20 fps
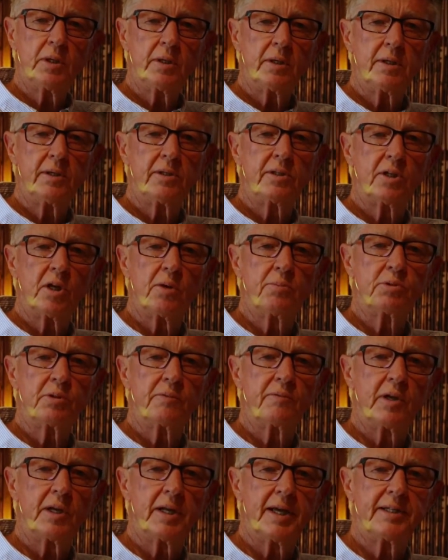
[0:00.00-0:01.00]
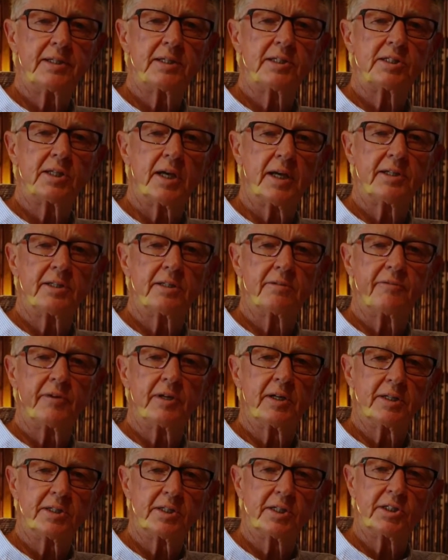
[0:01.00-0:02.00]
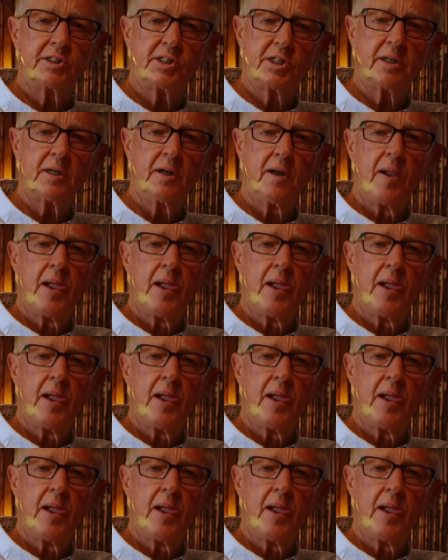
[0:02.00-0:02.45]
in terms of the latest scientific literature